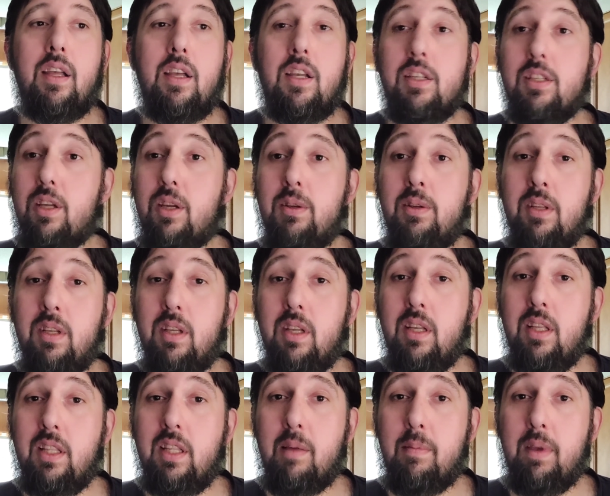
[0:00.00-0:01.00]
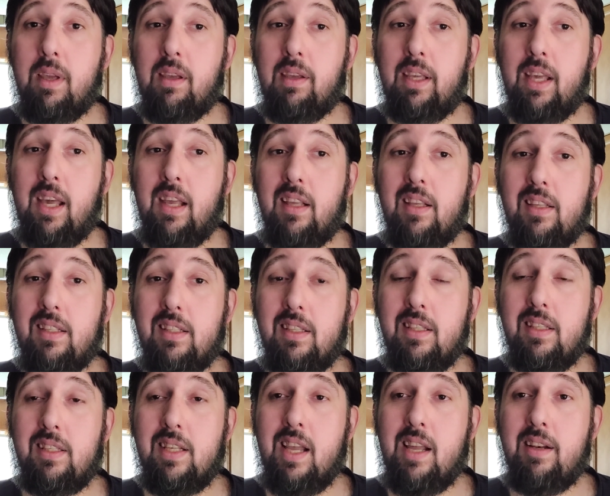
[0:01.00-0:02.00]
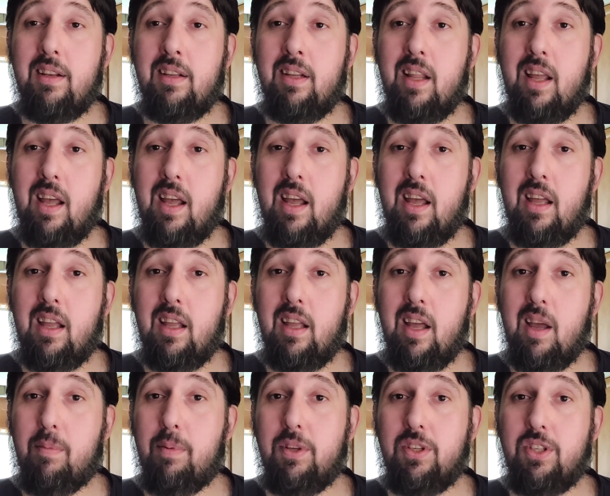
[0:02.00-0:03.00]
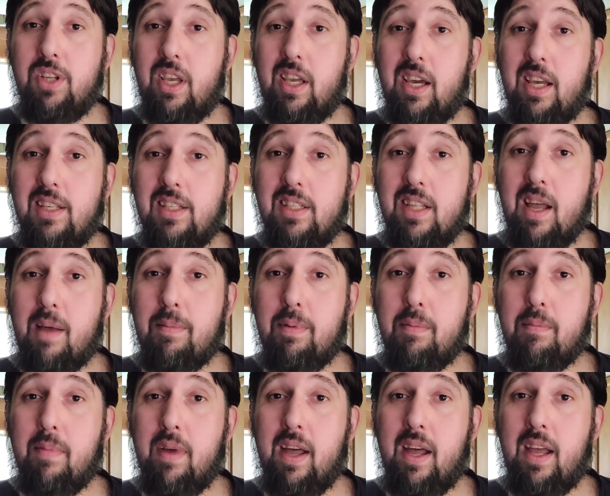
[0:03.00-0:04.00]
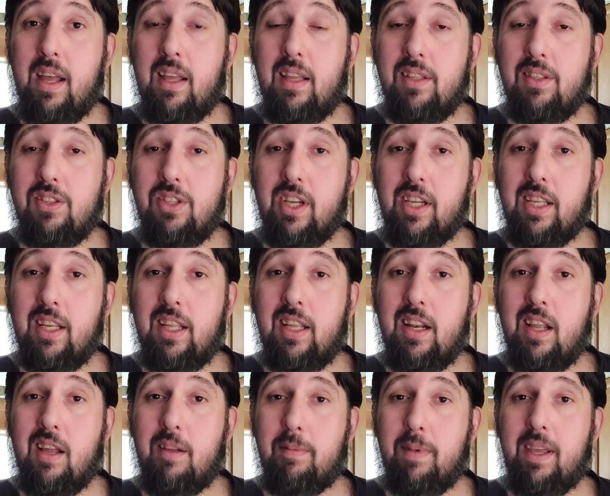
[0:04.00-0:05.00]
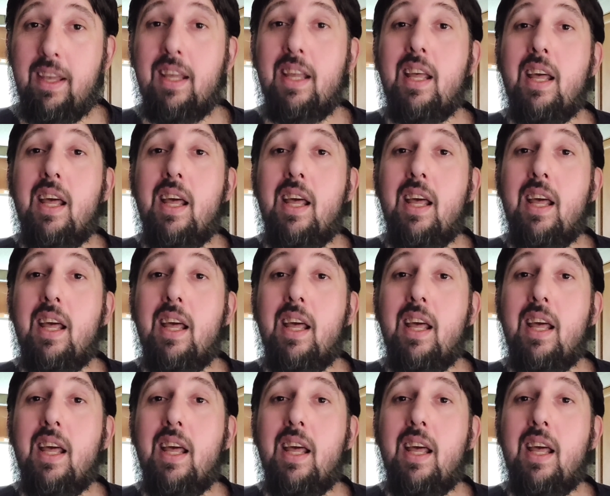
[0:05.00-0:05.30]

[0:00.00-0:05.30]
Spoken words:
So that being said, I appreciate you guys stopping by and checking in on me,